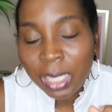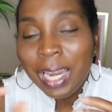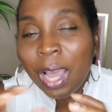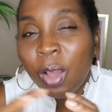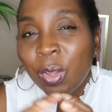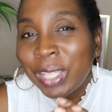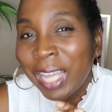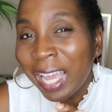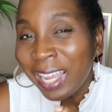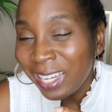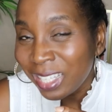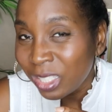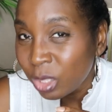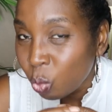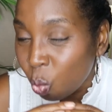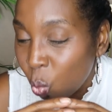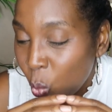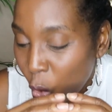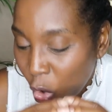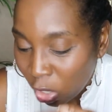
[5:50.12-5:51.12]
now that
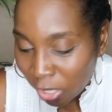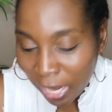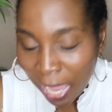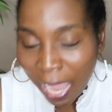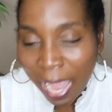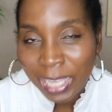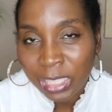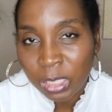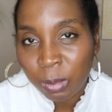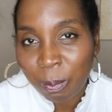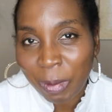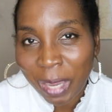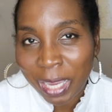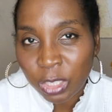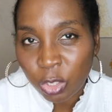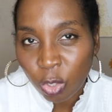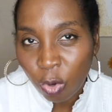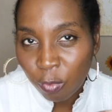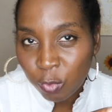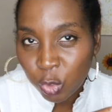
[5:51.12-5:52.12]
is one
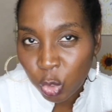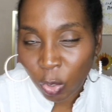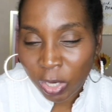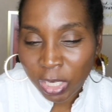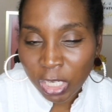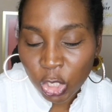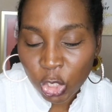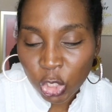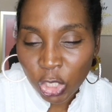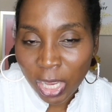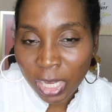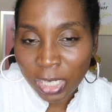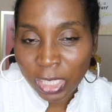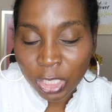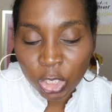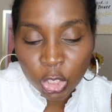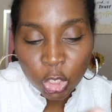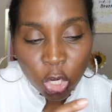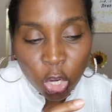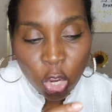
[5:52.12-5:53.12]
aspect of joining
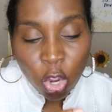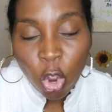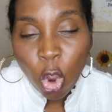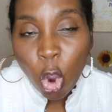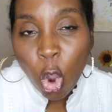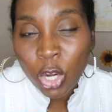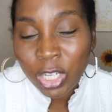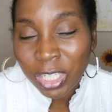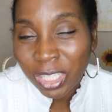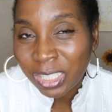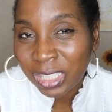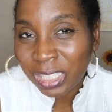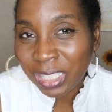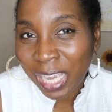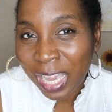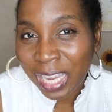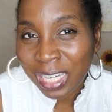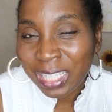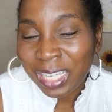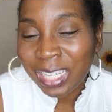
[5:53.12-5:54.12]
challenge
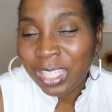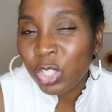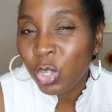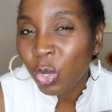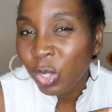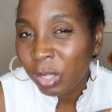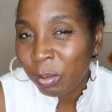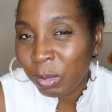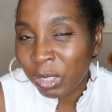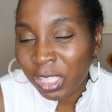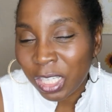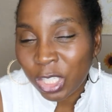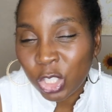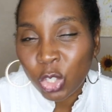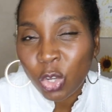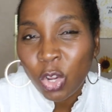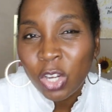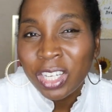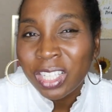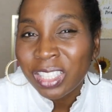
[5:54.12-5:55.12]
understanding your
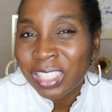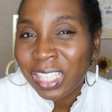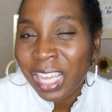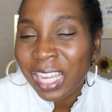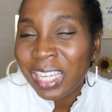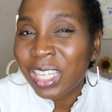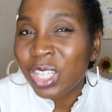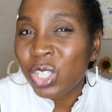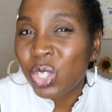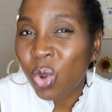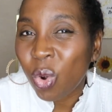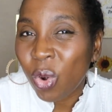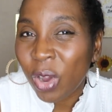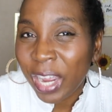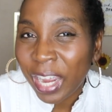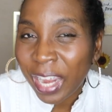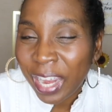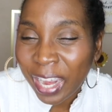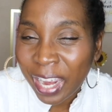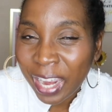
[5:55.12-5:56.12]
limitation understanding
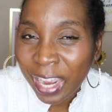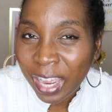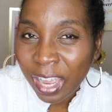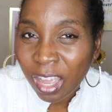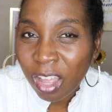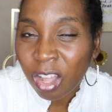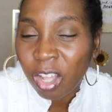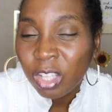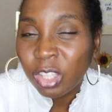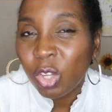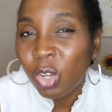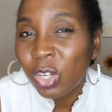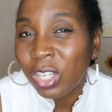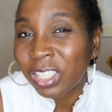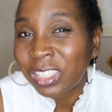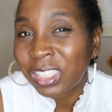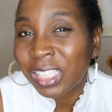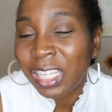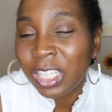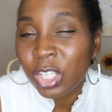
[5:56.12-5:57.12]
your hair health
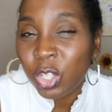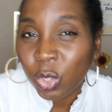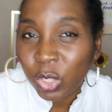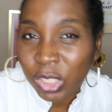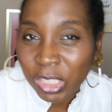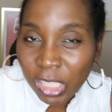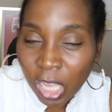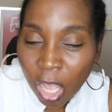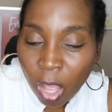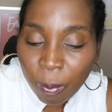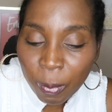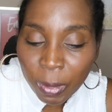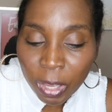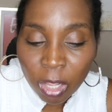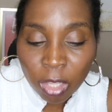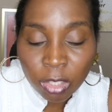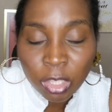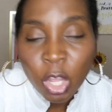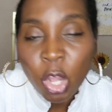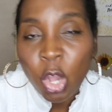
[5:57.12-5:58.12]
understanding your scalp
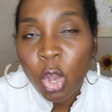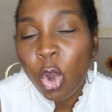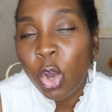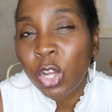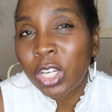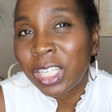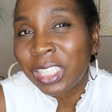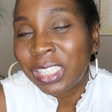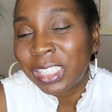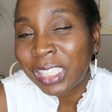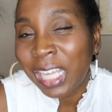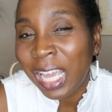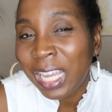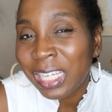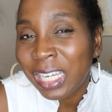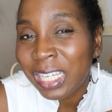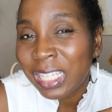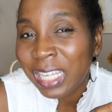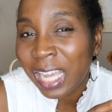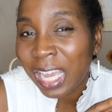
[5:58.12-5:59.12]
health
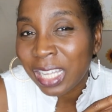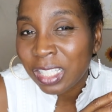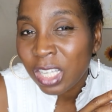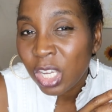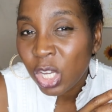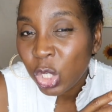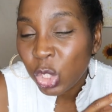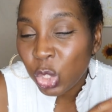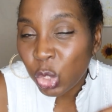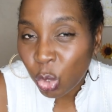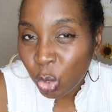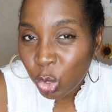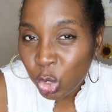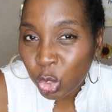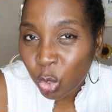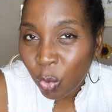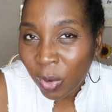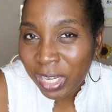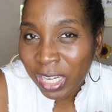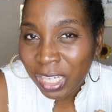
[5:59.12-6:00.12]
understanding that
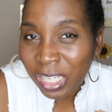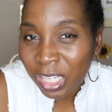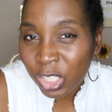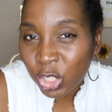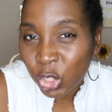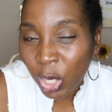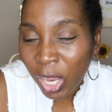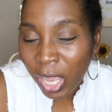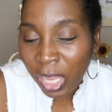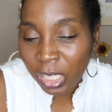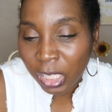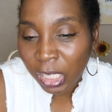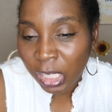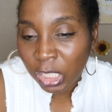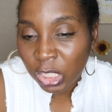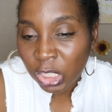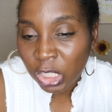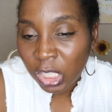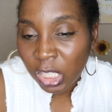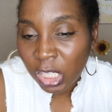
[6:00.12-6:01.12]
you joining a
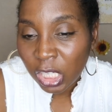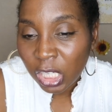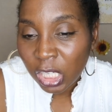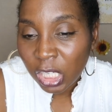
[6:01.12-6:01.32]
challenge